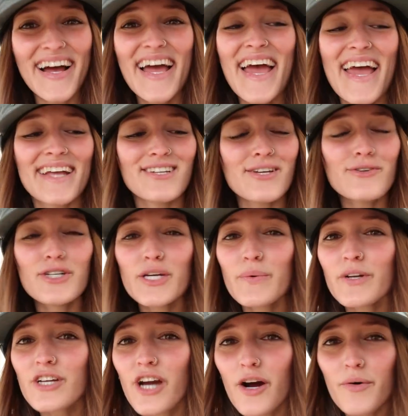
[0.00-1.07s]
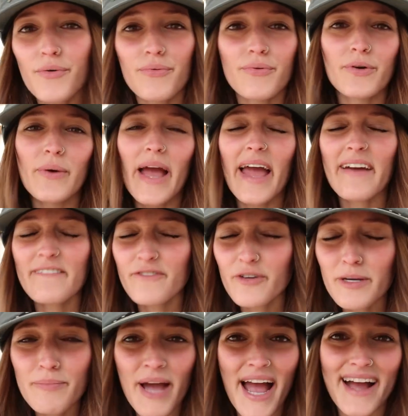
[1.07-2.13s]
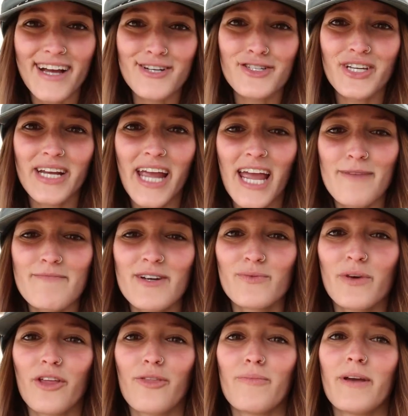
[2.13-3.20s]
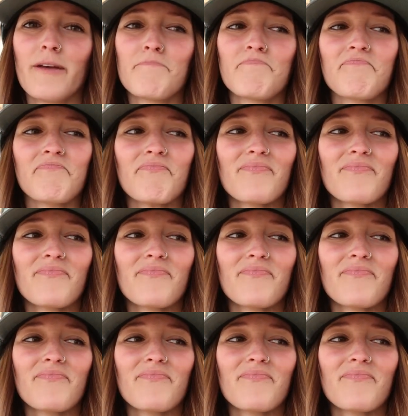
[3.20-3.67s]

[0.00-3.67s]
And so she would go through every package that came in with me.